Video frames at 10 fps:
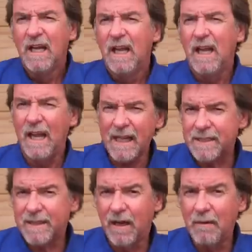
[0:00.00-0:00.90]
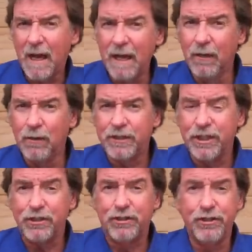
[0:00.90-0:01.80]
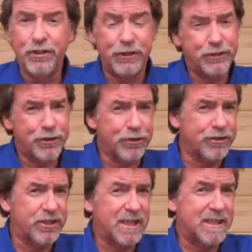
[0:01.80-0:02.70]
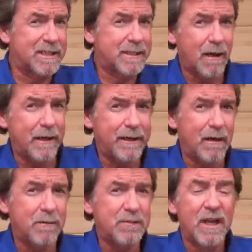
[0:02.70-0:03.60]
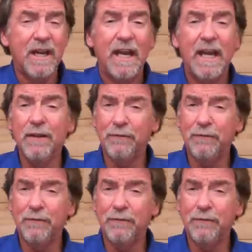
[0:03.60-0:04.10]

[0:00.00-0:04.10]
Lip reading: Last time I looked at the trusty sidearms in the